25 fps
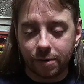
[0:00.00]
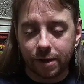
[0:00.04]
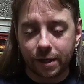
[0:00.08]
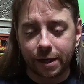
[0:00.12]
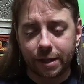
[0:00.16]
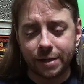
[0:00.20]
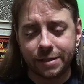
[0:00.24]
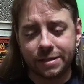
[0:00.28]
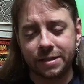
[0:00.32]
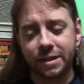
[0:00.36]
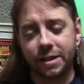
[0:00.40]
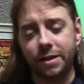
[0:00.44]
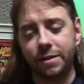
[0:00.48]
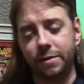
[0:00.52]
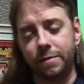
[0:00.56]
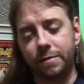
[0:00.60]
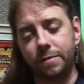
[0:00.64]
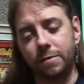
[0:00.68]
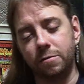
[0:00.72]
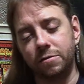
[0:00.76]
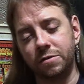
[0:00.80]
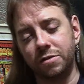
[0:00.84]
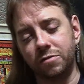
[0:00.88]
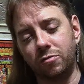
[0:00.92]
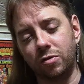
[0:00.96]
like I said,
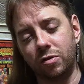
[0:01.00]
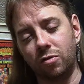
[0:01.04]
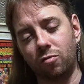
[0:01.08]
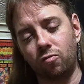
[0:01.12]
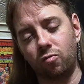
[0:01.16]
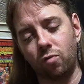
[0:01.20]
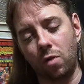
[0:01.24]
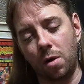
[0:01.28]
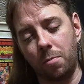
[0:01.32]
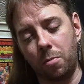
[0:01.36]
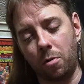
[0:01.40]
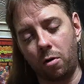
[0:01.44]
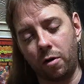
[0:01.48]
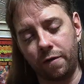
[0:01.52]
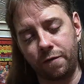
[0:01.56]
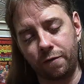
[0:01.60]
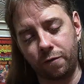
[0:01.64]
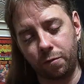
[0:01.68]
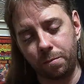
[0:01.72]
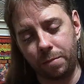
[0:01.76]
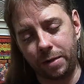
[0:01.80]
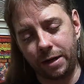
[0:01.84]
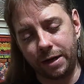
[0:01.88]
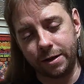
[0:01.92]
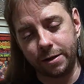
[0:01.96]
there's a little rub off
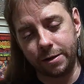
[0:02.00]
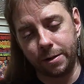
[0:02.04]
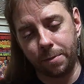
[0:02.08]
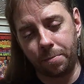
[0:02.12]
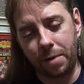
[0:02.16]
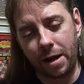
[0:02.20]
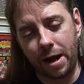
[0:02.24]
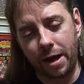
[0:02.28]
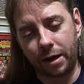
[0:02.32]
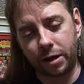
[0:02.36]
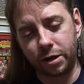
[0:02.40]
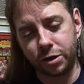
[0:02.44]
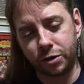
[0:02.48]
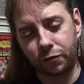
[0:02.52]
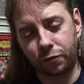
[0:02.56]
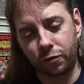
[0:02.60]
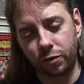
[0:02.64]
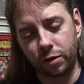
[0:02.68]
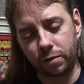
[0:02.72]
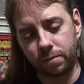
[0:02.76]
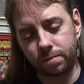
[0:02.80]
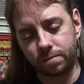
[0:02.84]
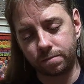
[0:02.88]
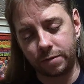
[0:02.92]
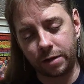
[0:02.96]
from being in the package for,
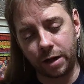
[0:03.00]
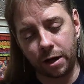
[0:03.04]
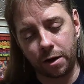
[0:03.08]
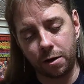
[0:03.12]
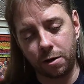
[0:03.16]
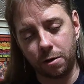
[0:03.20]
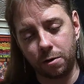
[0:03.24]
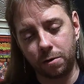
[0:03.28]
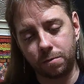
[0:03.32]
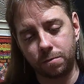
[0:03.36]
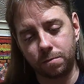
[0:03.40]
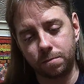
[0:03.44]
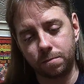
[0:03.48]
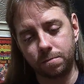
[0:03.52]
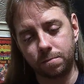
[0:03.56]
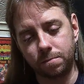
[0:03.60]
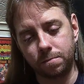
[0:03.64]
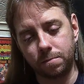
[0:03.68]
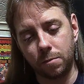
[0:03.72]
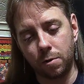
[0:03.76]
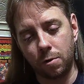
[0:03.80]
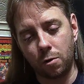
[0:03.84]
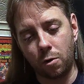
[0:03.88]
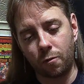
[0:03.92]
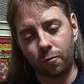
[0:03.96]

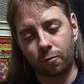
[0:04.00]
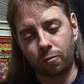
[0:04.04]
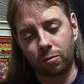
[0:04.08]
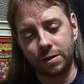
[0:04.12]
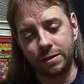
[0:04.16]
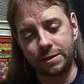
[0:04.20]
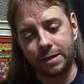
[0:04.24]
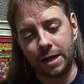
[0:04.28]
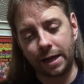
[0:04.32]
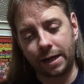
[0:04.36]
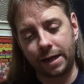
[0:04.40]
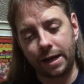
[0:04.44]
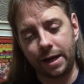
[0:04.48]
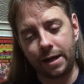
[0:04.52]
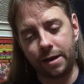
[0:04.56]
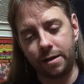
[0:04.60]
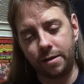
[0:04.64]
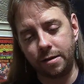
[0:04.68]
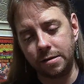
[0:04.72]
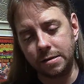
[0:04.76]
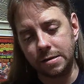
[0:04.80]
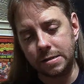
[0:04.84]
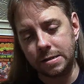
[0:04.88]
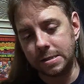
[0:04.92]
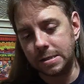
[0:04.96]
over a decade.
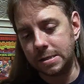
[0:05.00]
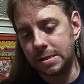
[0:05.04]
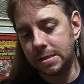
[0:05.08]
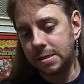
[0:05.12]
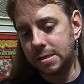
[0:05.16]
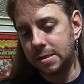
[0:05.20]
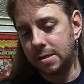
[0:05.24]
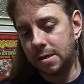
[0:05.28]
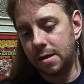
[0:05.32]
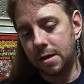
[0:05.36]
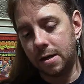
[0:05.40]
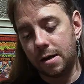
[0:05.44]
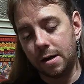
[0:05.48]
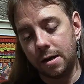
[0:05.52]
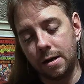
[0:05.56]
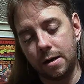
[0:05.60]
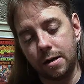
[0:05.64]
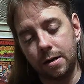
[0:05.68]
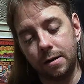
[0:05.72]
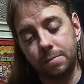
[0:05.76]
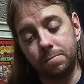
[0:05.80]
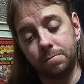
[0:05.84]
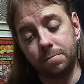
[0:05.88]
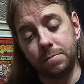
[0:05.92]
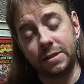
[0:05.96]

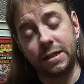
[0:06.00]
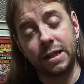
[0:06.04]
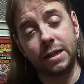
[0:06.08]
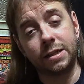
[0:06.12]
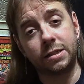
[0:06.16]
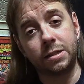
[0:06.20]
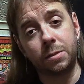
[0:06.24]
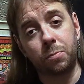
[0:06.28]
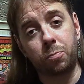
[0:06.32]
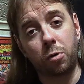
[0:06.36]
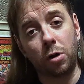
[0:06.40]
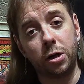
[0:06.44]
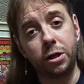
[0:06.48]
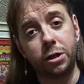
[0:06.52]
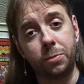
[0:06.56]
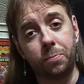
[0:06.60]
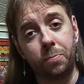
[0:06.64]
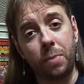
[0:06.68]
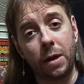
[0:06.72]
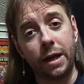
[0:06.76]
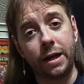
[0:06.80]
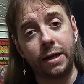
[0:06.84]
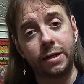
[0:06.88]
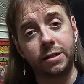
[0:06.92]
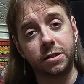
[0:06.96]
That's the price you
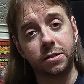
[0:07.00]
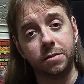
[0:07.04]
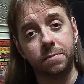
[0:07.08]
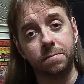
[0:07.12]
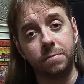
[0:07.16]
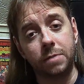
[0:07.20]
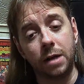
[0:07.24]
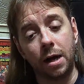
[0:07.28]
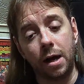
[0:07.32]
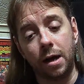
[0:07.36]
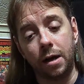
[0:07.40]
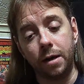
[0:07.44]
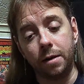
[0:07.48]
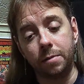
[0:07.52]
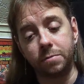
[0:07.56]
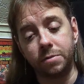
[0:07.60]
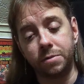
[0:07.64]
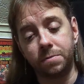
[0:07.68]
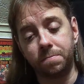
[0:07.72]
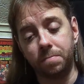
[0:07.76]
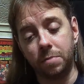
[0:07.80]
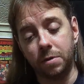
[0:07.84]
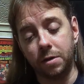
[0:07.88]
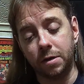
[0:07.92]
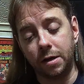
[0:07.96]
pay
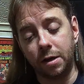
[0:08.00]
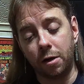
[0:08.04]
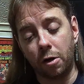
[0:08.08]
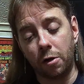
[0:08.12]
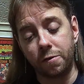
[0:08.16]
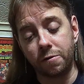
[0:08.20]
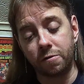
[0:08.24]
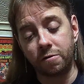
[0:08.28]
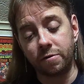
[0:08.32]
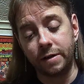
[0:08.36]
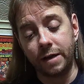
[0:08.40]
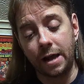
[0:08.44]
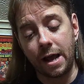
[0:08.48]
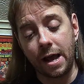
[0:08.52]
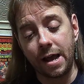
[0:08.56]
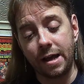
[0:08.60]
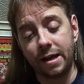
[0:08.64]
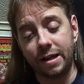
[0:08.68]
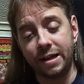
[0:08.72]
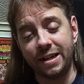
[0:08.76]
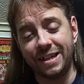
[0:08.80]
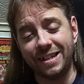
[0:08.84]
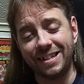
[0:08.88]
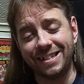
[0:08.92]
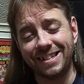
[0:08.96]
sometimes. But other than
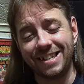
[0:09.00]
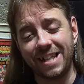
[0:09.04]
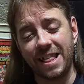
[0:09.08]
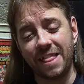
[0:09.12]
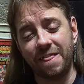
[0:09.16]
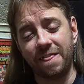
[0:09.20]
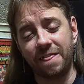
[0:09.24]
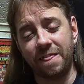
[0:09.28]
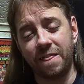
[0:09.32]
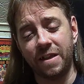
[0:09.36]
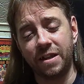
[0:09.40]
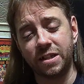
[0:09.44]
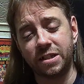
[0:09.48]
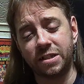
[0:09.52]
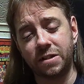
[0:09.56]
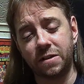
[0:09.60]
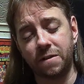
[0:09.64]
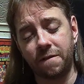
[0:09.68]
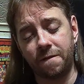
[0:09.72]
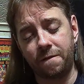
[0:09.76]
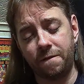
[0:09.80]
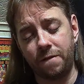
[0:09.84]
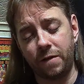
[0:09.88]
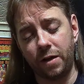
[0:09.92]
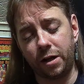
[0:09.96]
that, this
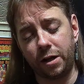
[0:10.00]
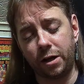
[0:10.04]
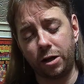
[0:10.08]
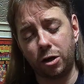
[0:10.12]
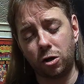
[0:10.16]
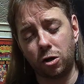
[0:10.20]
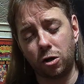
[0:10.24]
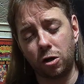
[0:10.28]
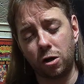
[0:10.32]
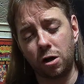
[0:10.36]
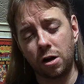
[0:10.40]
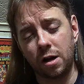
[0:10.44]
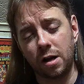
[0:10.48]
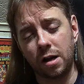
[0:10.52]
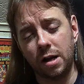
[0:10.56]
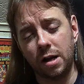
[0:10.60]
figure